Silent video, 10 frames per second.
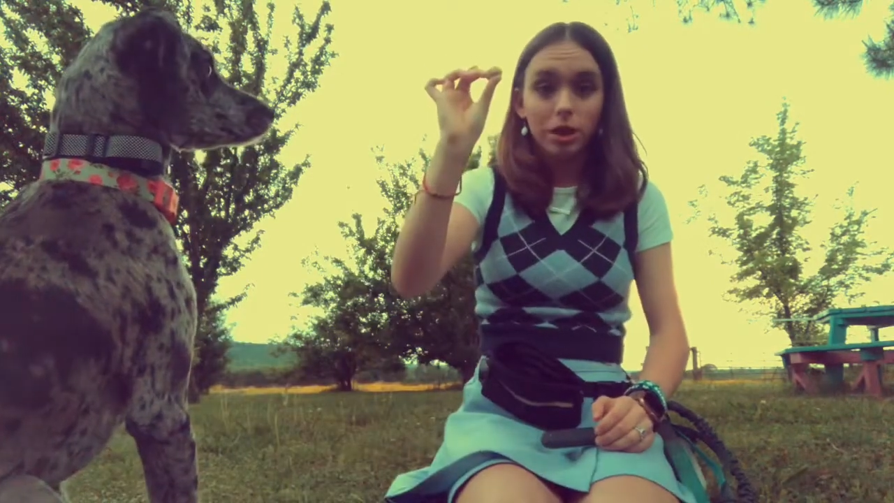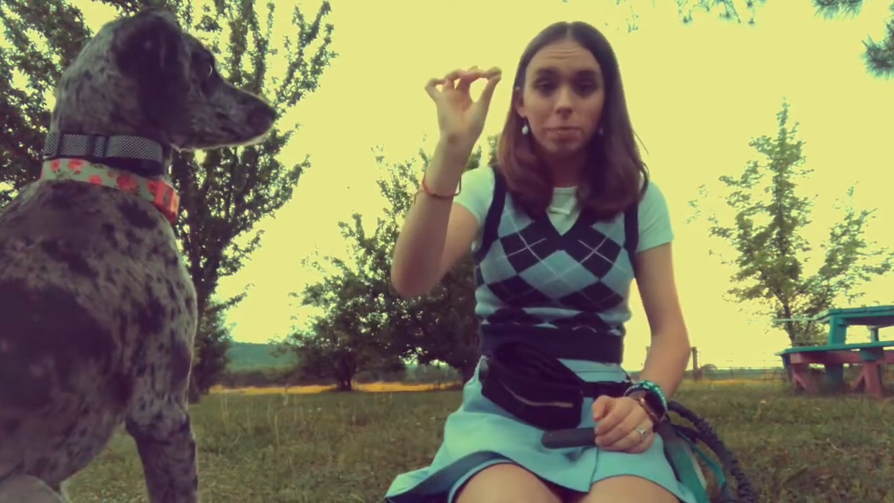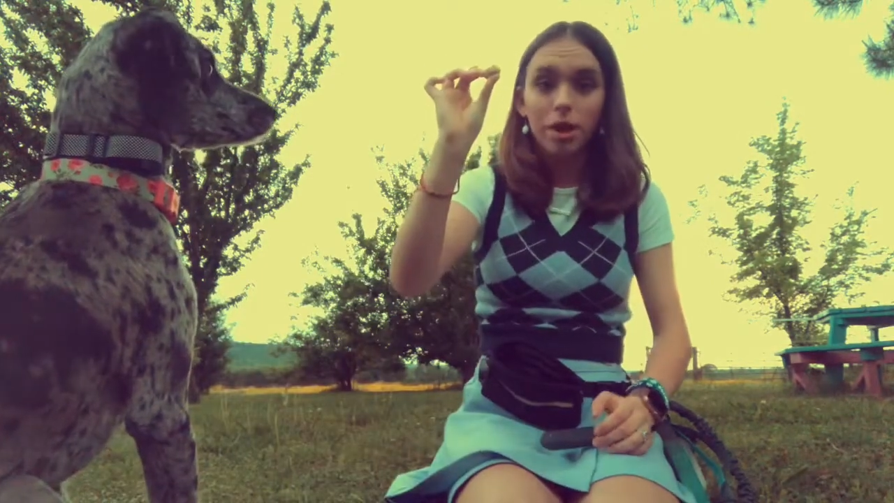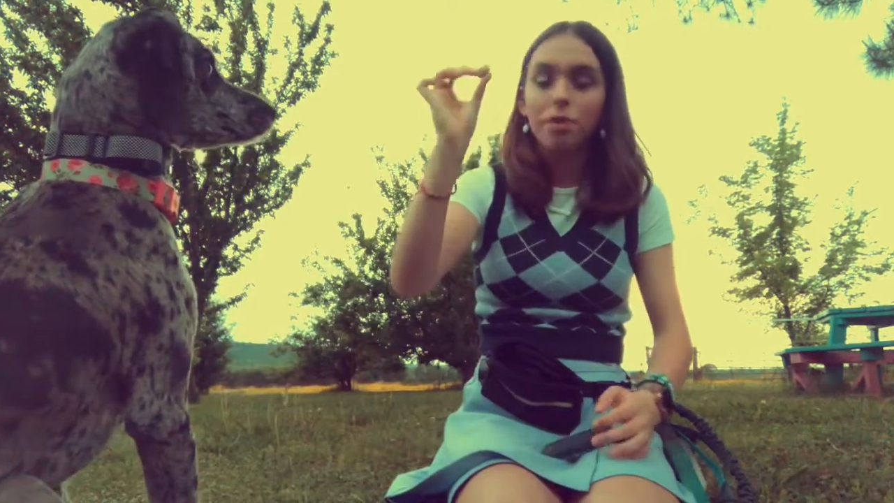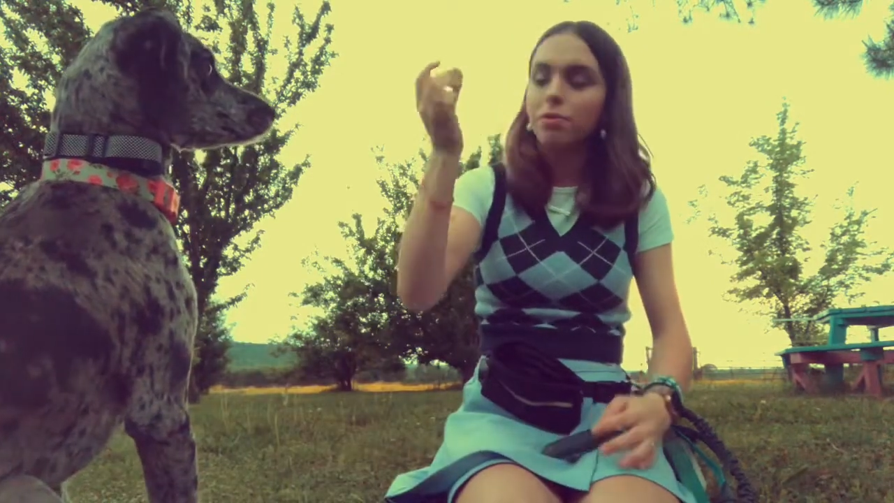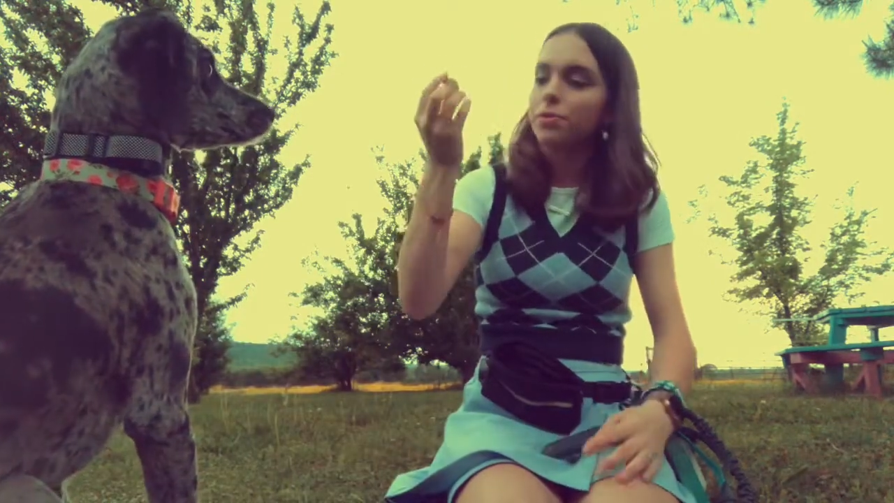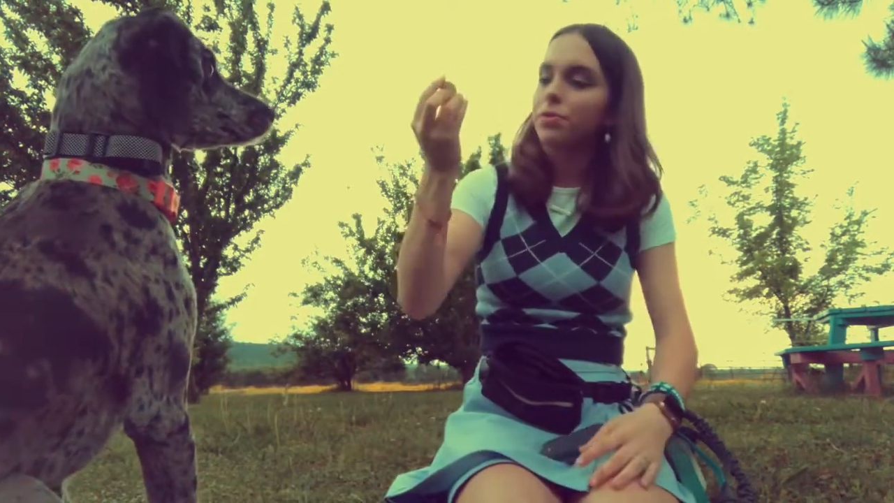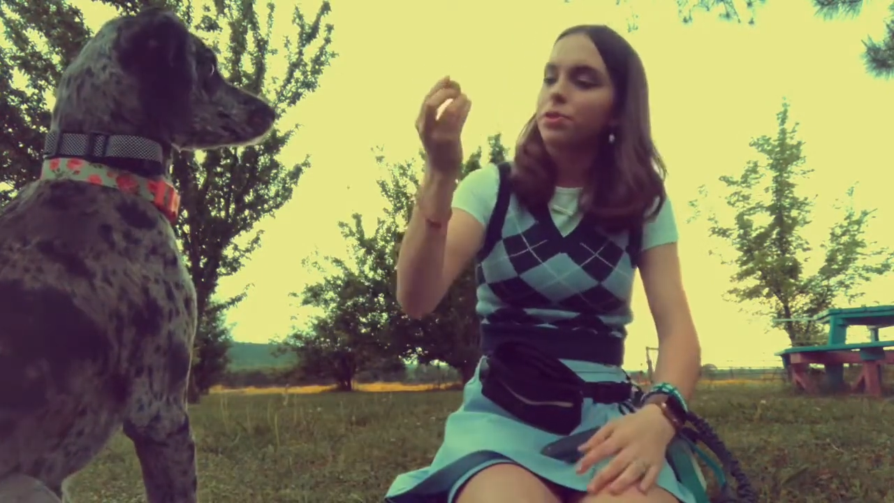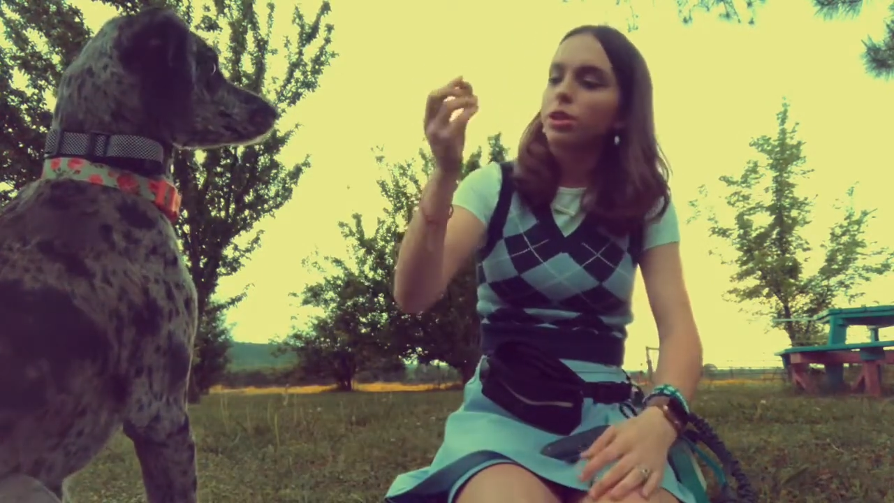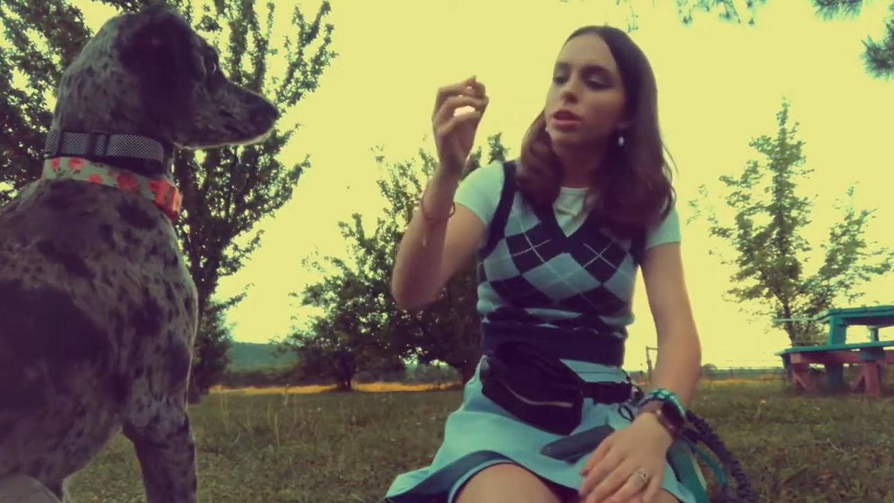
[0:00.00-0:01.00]
puff,
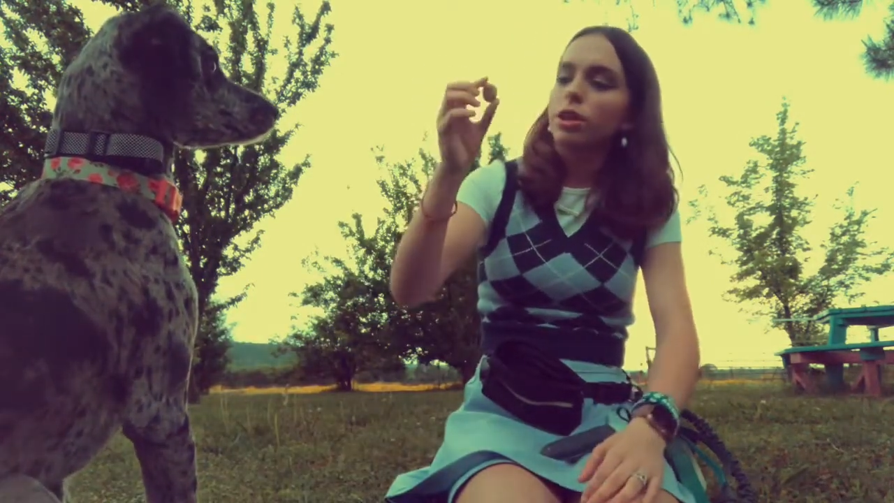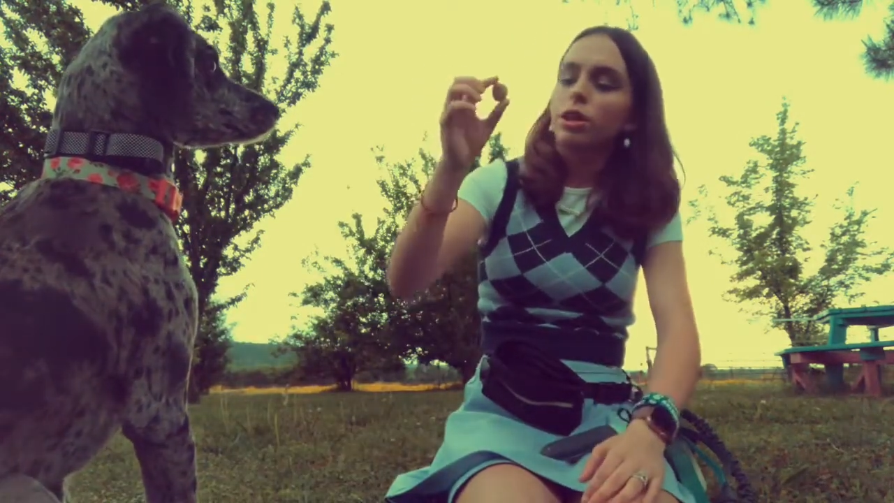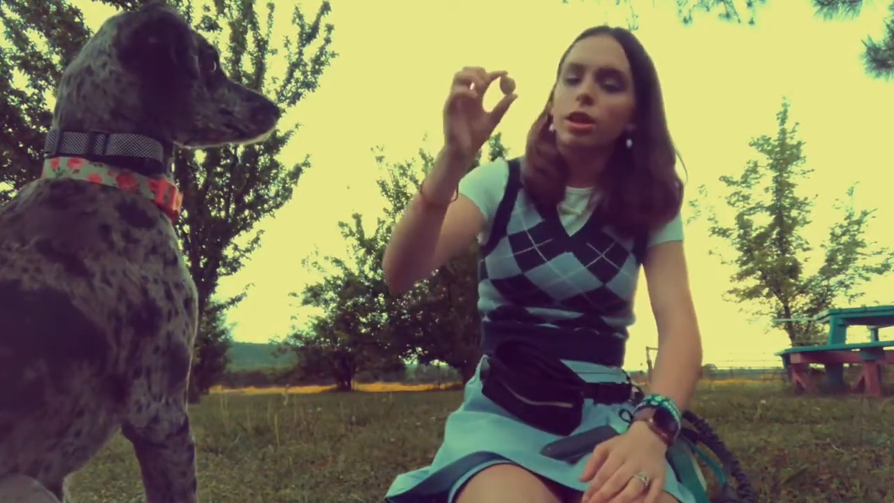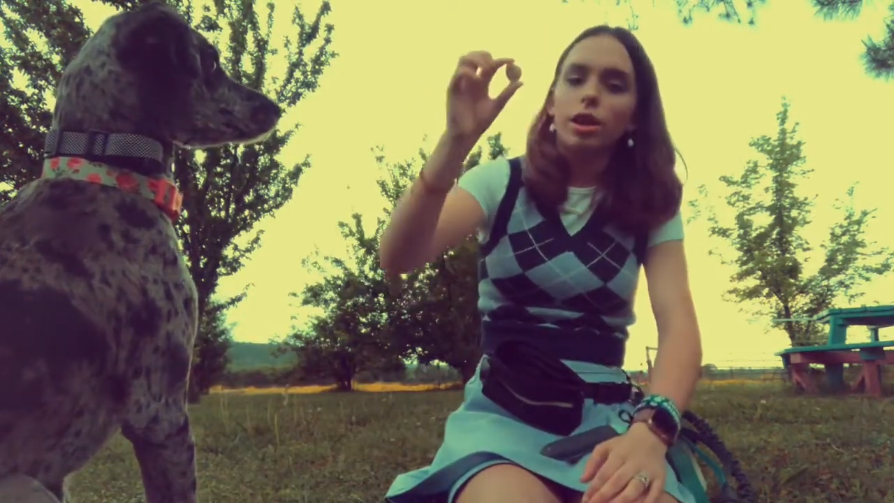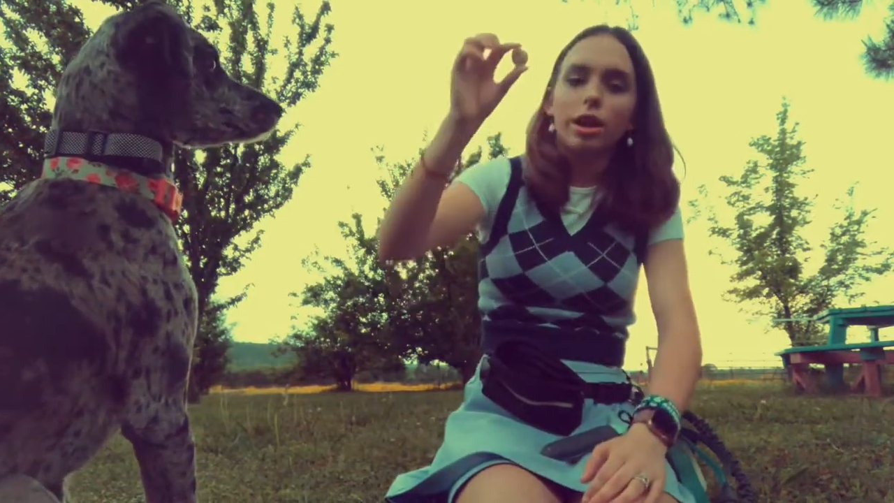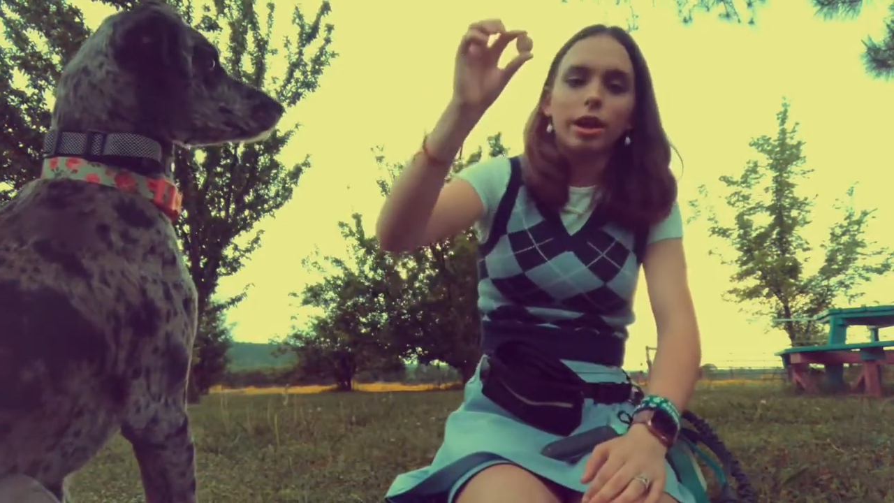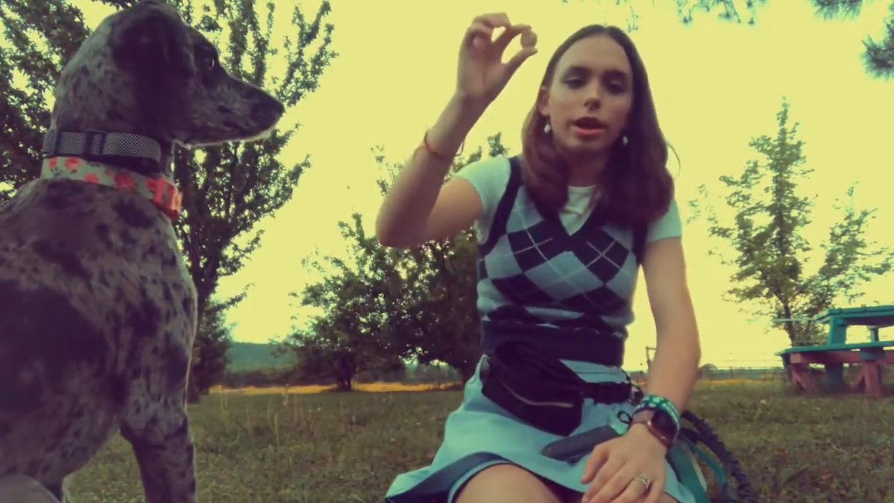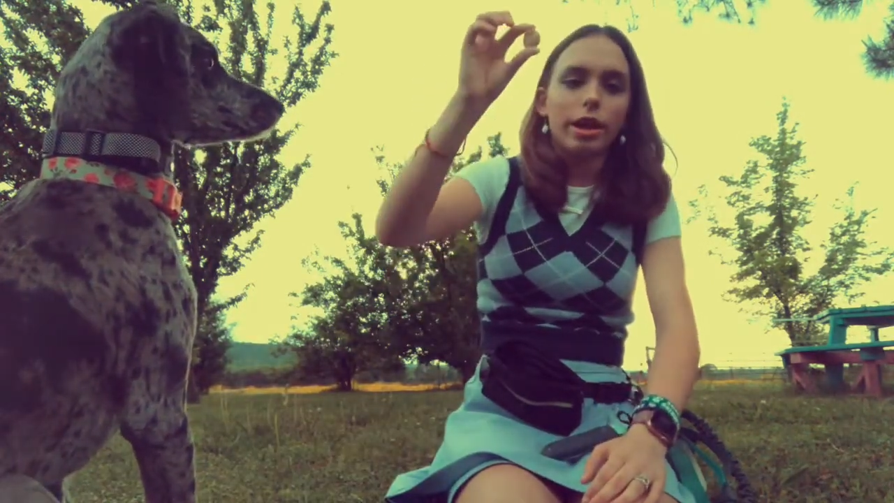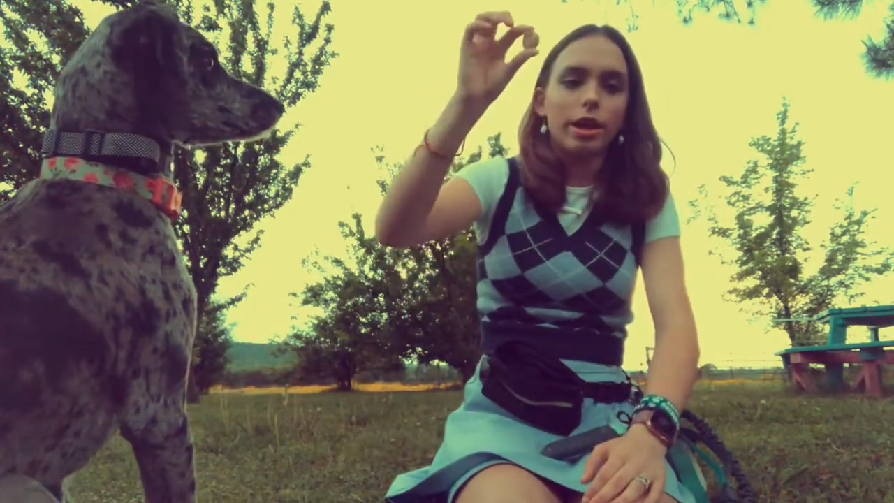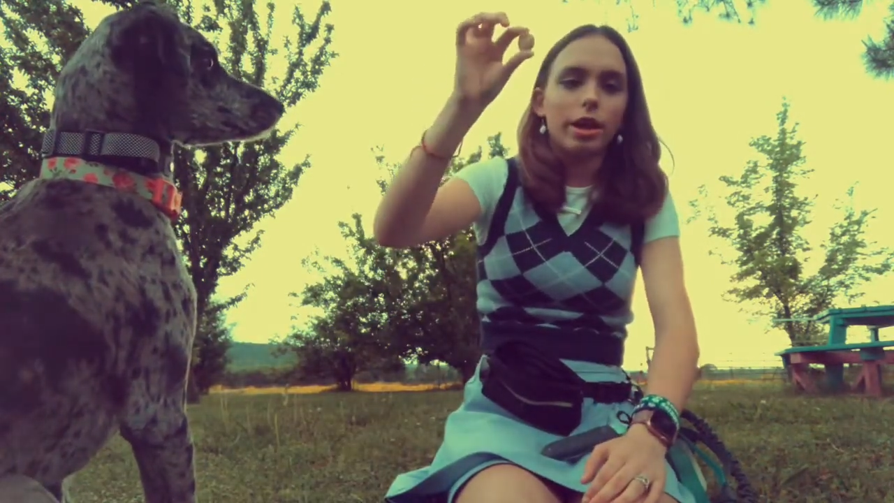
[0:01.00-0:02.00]

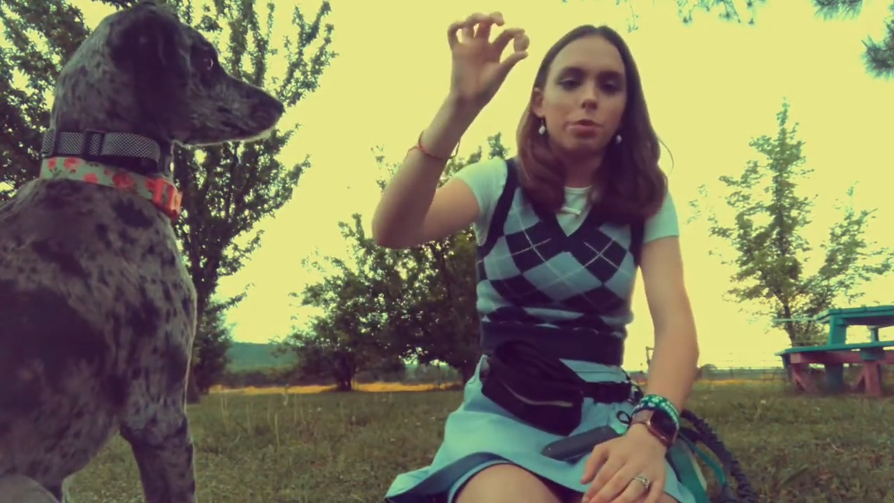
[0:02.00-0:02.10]
and